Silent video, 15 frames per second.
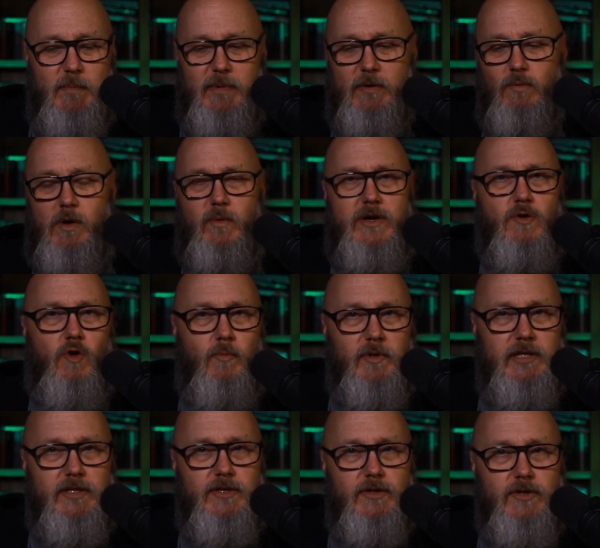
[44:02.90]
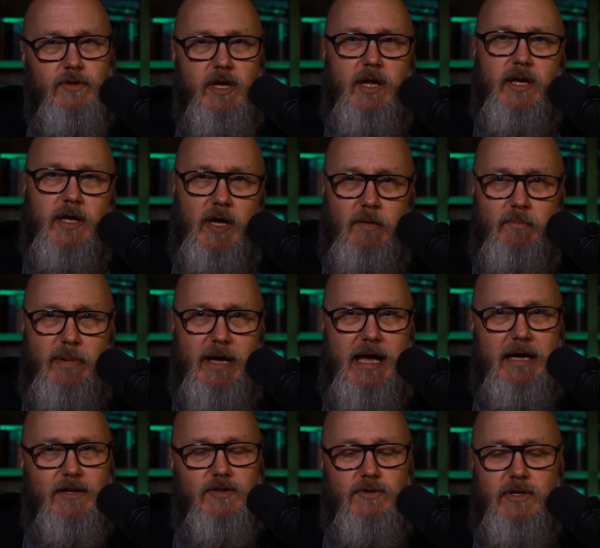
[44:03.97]
and what we normally do, come
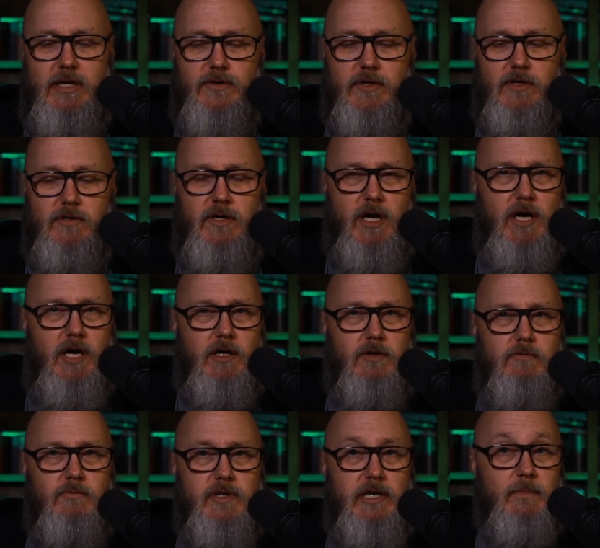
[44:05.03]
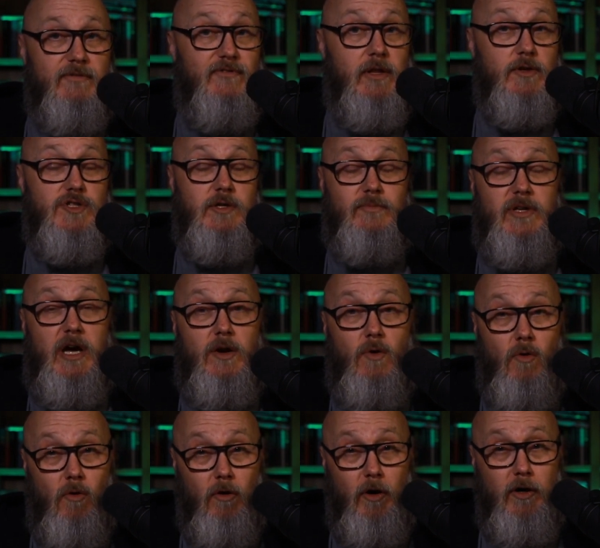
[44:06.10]
back to either
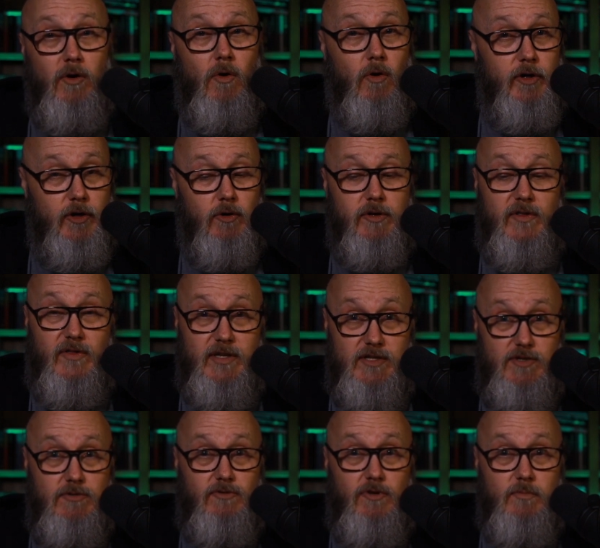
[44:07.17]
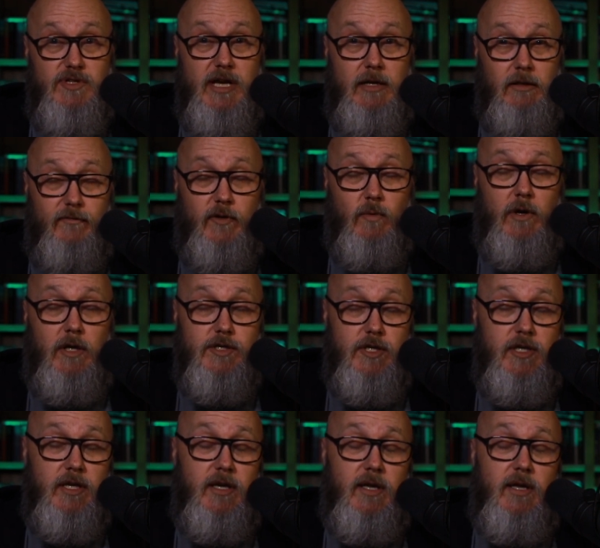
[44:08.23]
redeemerfellowship.org or go to this YouTube channel if you're
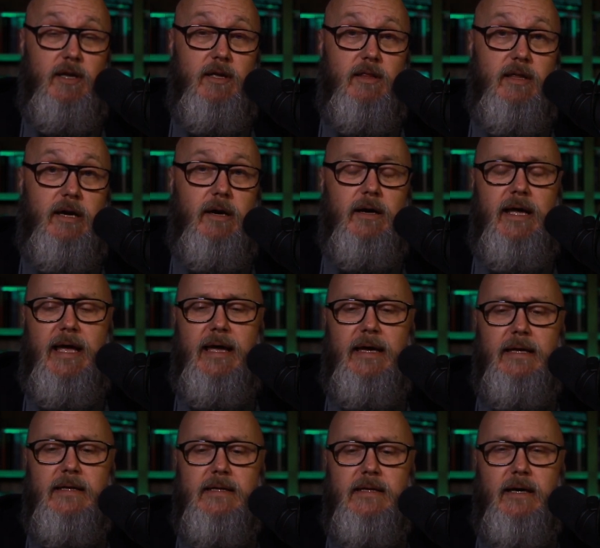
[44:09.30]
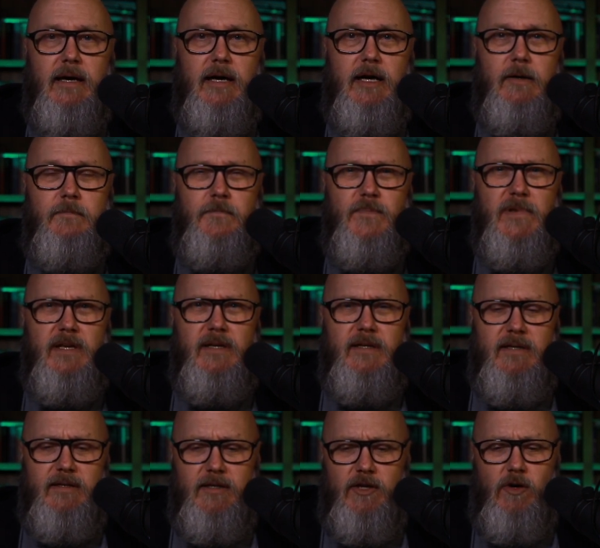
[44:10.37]
watching it there, and
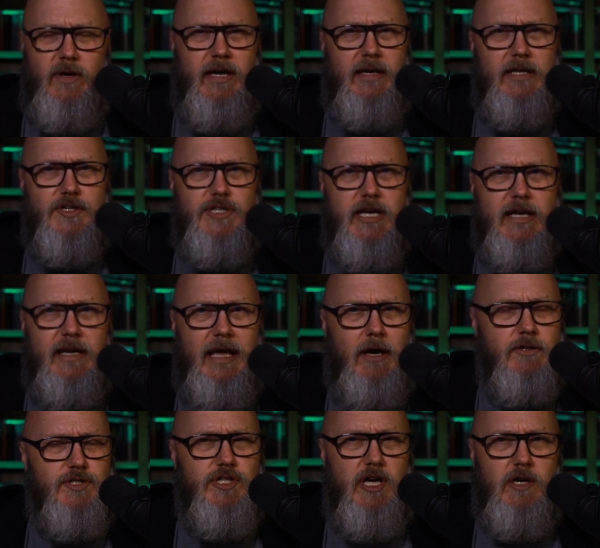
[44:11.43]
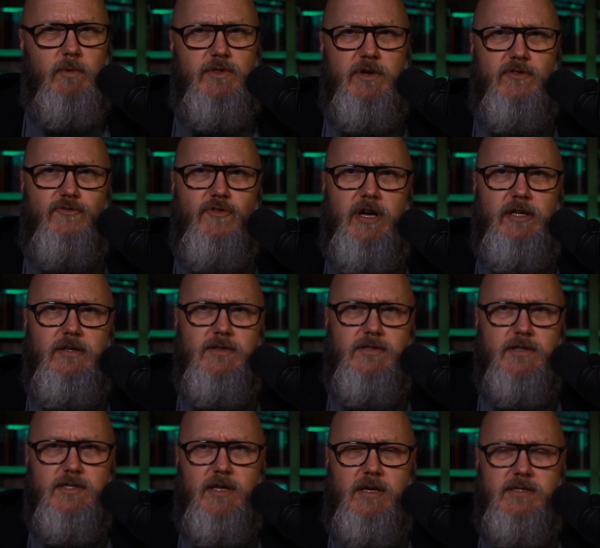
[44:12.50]
go ahead and check it out. Share it with your friends.
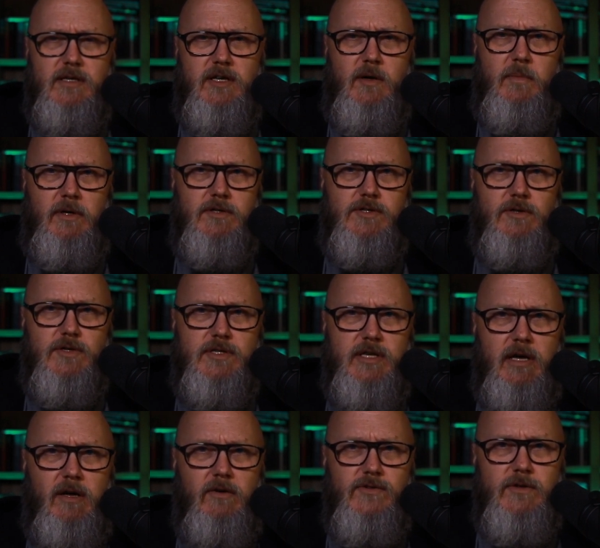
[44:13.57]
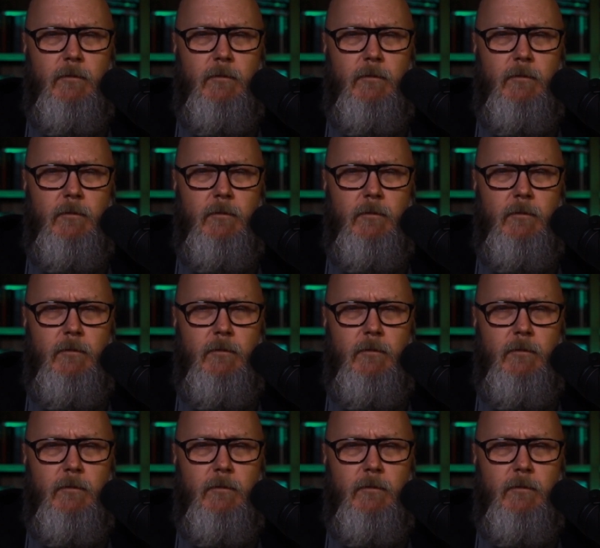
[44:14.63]
Discuss it amongst yourselves.